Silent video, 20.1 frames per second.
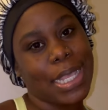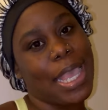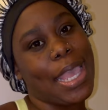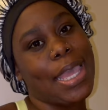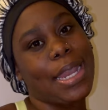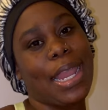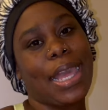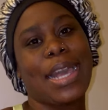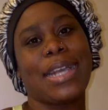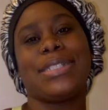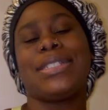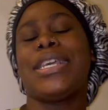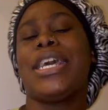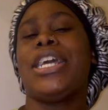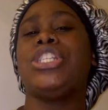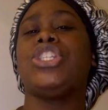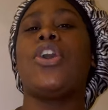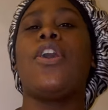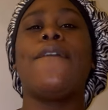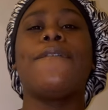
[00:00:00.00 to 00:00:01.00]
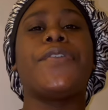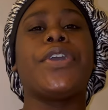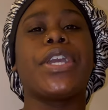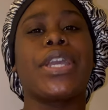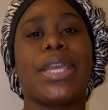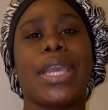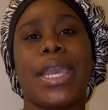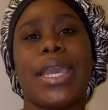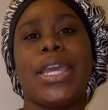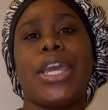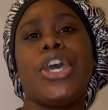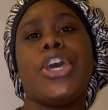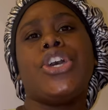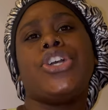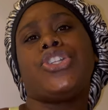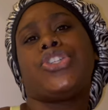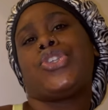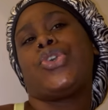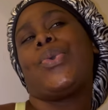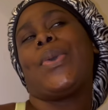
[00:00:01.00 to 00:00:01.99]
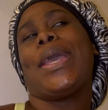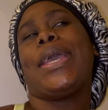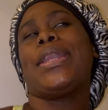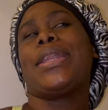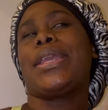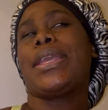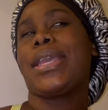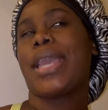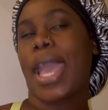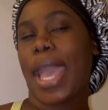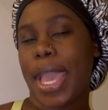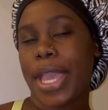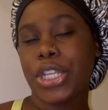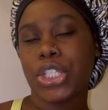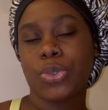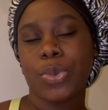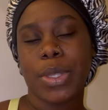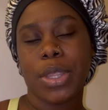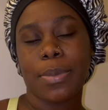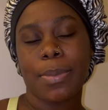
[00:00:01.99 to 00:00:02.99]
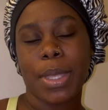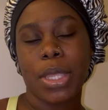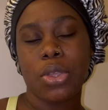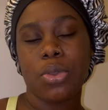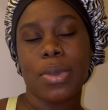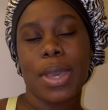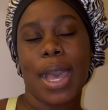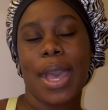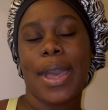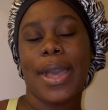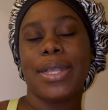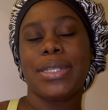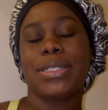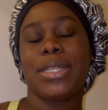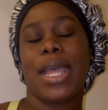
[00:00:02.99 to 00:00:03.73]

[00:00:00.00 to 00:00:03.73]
And like I said, don't forget to engage with me, you guys.